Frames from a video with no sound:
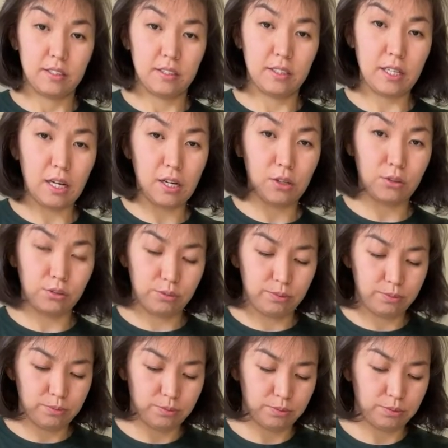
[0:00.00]
Now,
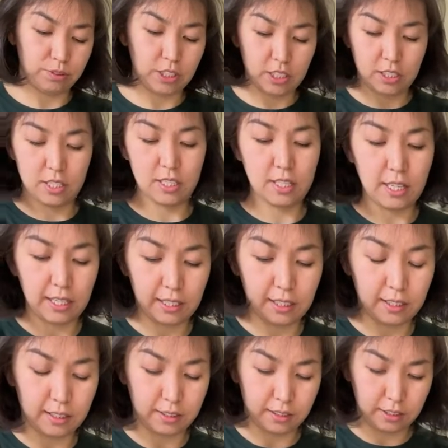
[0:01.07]
when it is like
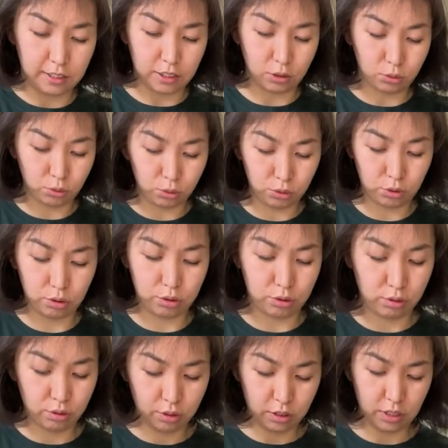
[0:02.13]
in a good
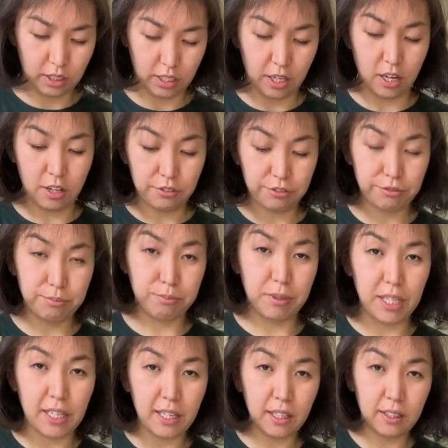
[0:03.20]
enough
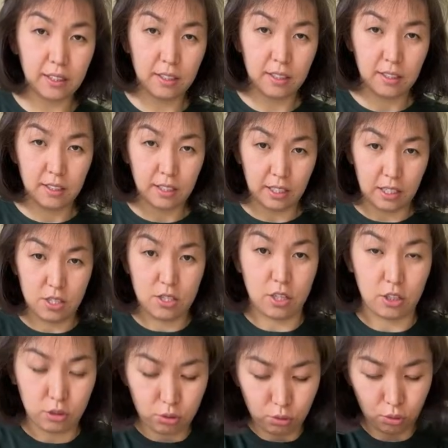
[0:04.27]
big, I
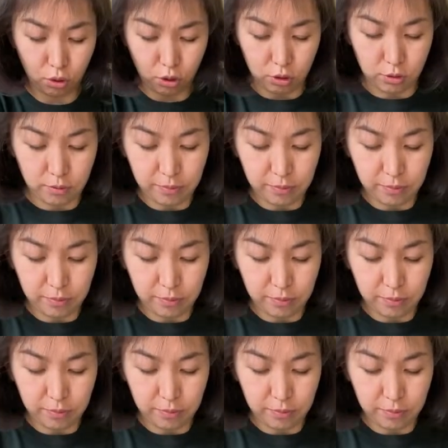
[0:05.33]
start to roll.